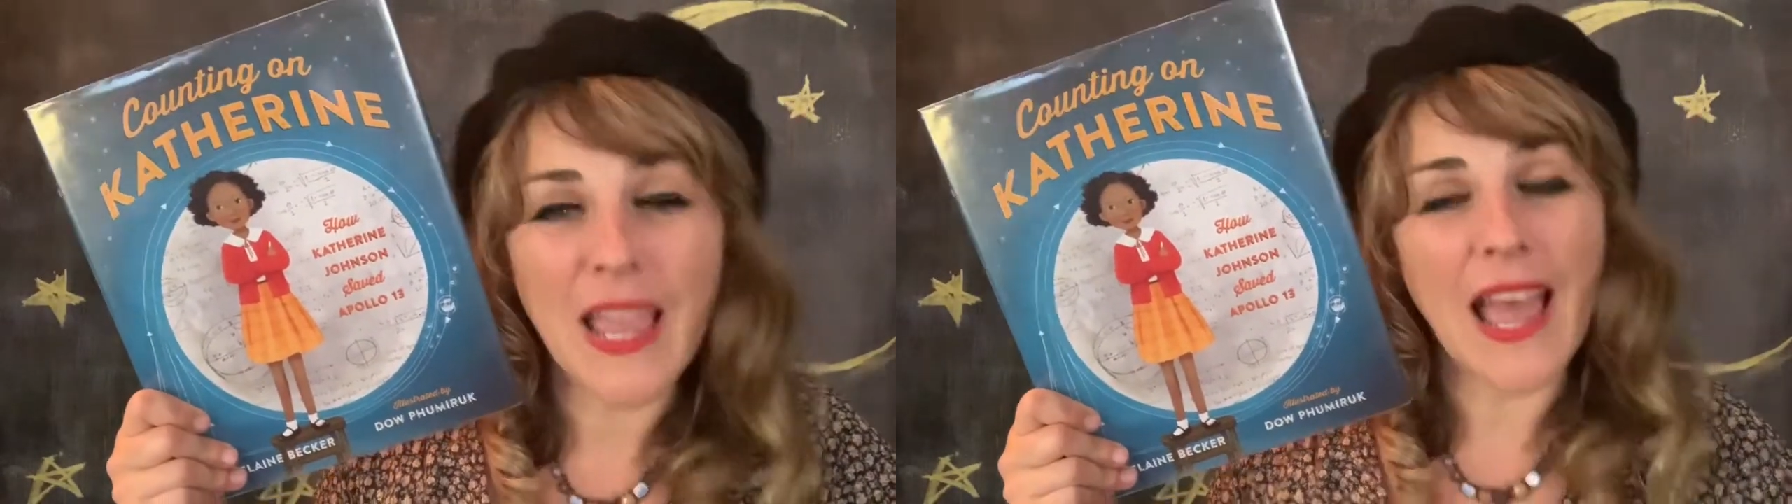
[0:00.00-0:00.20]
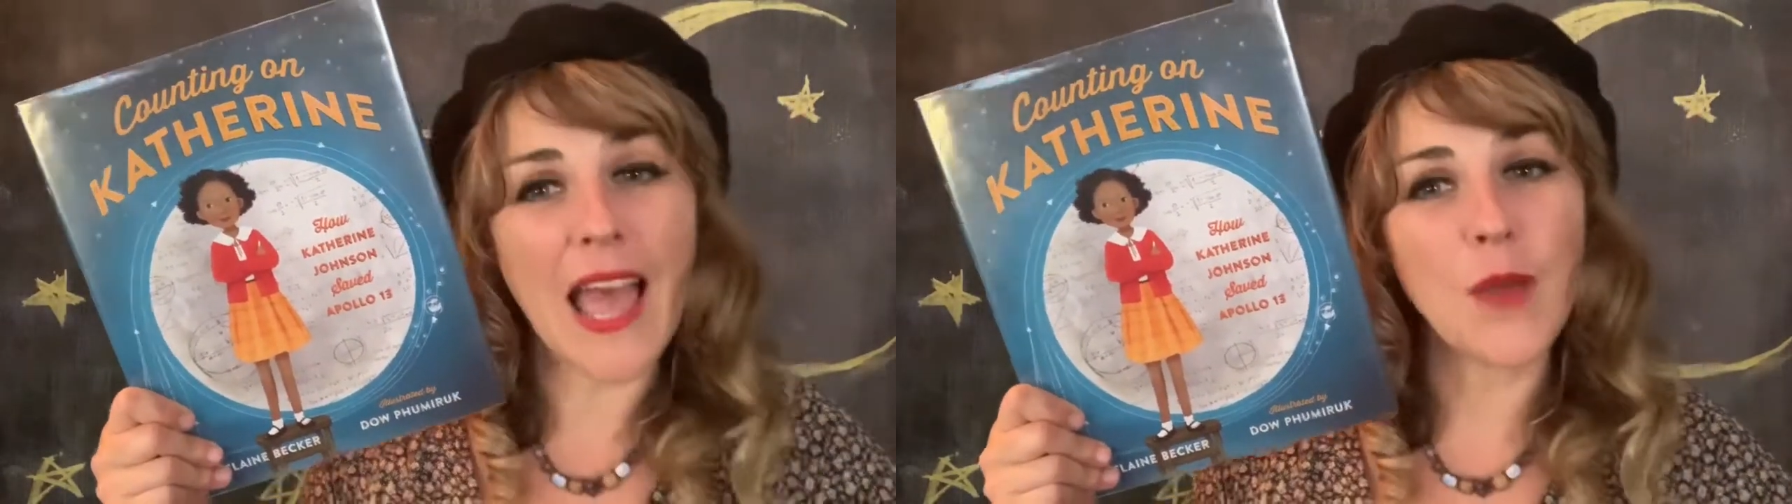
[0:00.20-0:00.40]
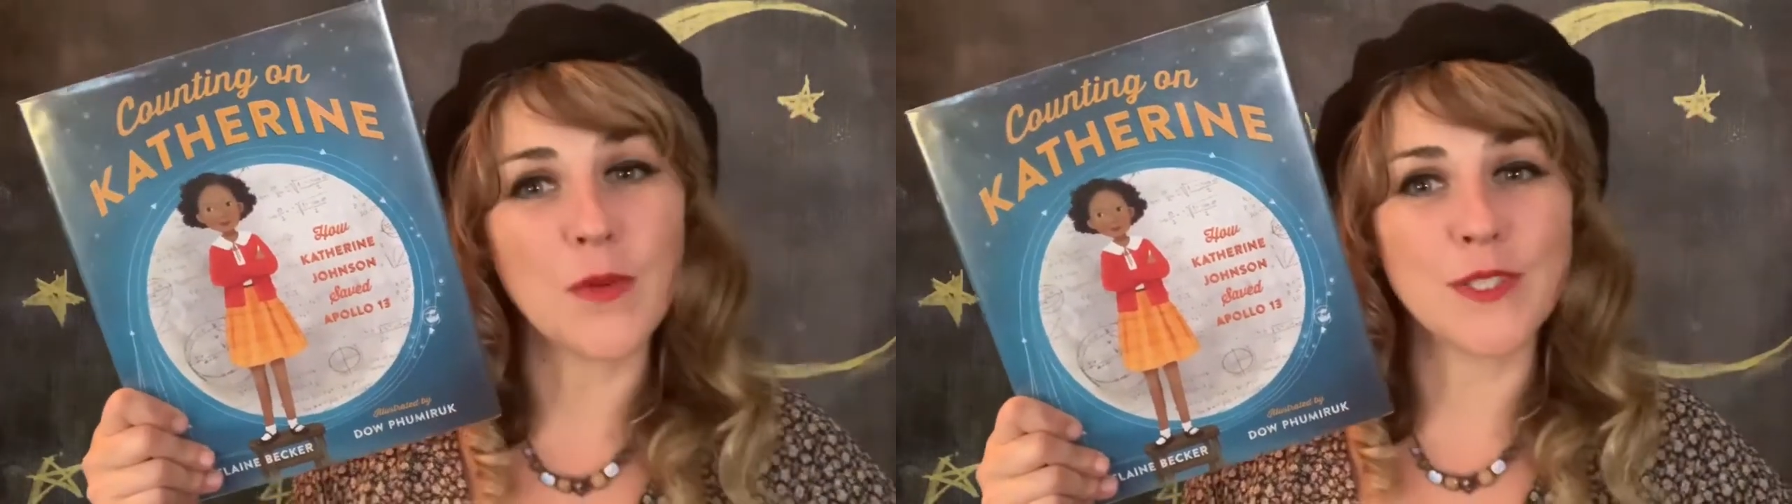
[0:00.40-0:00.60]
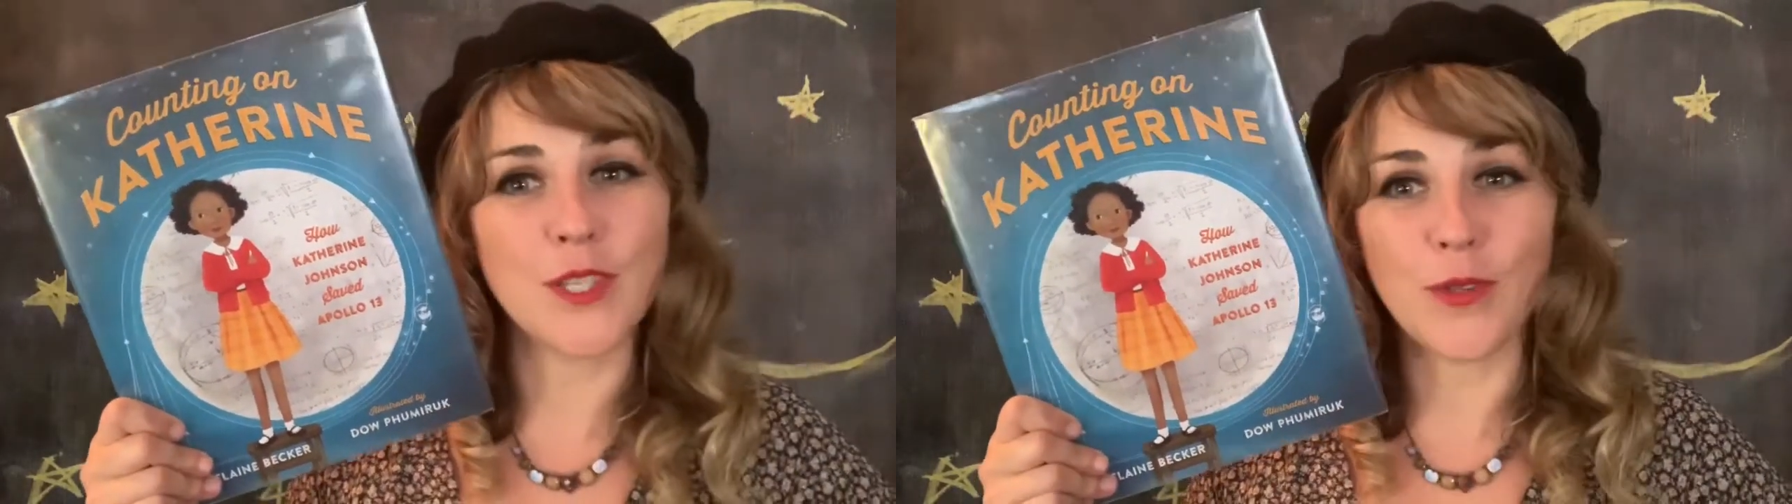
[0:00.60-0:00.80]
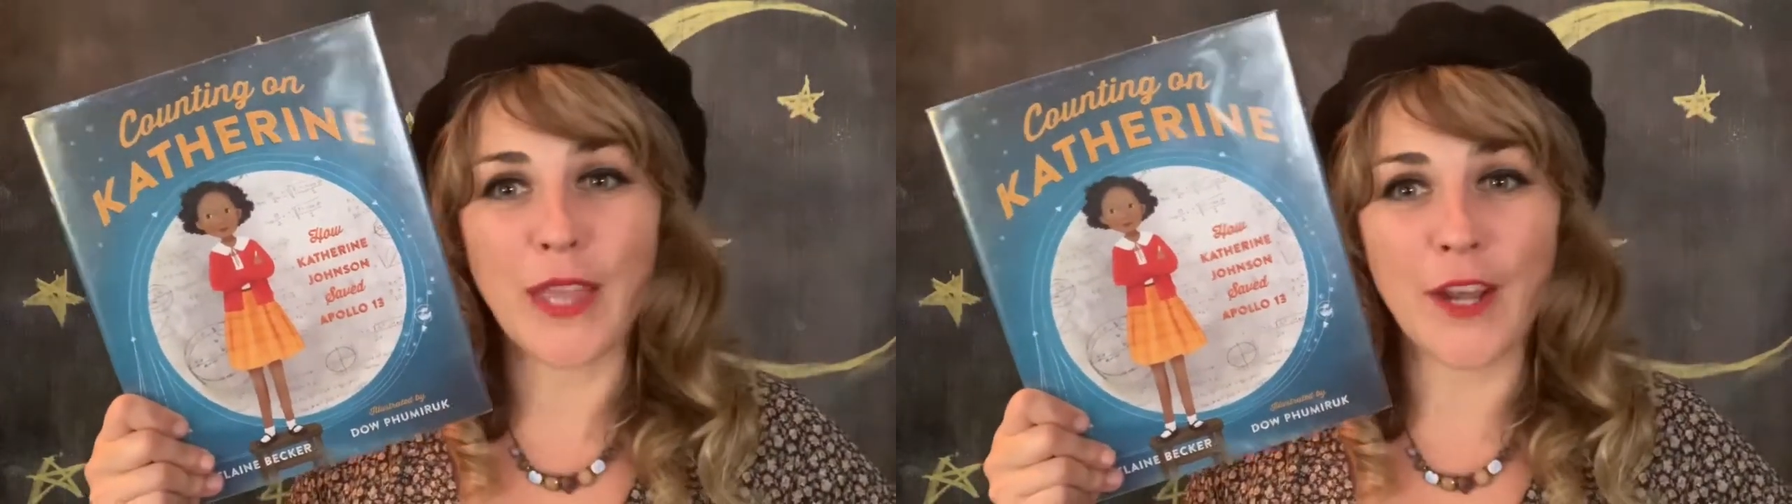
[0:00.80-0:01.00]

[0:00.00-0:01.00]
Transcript: I will see you later,